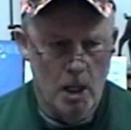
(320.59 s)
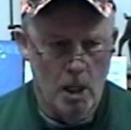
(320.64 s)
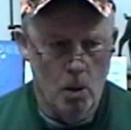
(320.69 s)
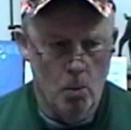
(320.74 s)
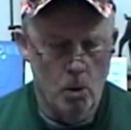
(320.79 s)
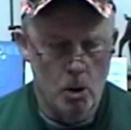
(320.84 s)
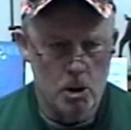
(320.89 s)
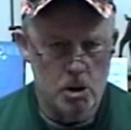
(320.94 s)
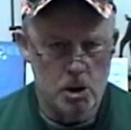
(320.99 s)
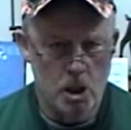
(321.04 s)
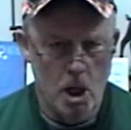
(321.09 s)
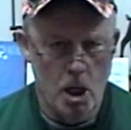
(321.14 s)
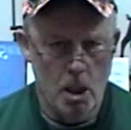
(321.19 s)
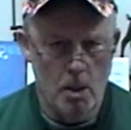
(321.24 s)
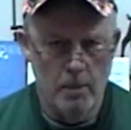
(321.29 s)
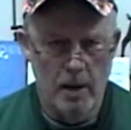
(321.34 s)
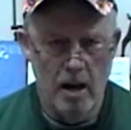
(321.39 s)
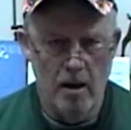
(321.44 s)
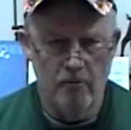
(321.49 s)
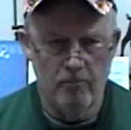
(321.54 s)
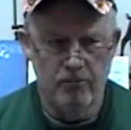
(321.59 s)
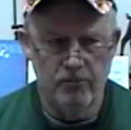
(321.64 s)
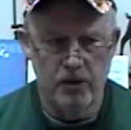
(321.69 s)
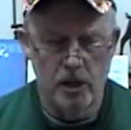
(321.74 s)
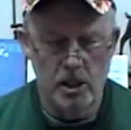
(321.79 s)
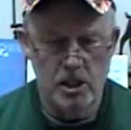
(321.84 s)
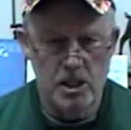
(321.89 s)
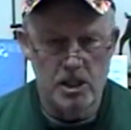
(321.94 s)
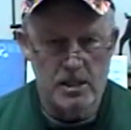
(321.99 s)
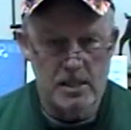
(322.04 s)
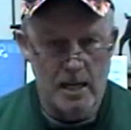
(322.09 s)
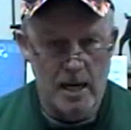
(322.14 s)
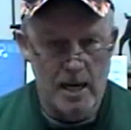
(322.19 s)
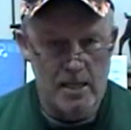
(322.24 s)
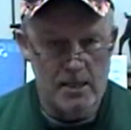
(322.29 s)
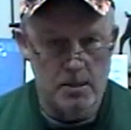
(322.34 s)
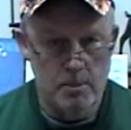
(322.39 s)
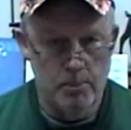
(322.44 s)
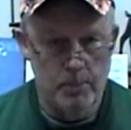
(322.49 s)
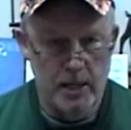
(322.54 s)
I want to talk about
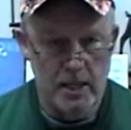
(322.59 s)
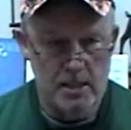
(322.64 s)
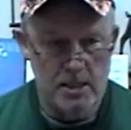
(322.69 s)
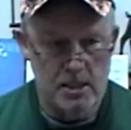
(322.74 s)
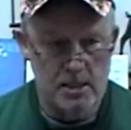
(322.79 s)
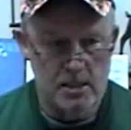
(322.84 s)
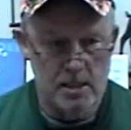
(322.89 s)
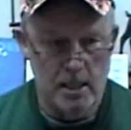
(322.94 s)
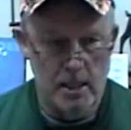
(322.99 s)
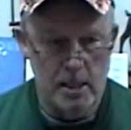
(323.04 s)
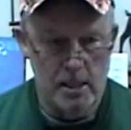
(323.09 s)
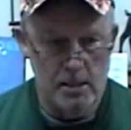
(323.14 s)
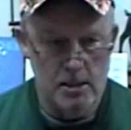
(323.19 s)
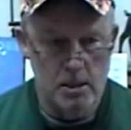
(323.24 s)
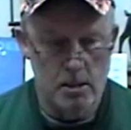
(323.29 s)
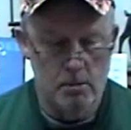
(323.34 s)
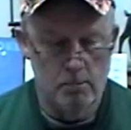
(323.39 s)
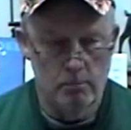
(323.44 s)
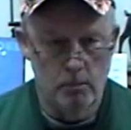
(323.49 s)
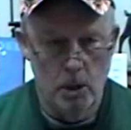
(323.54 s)
fungicides and pesticides.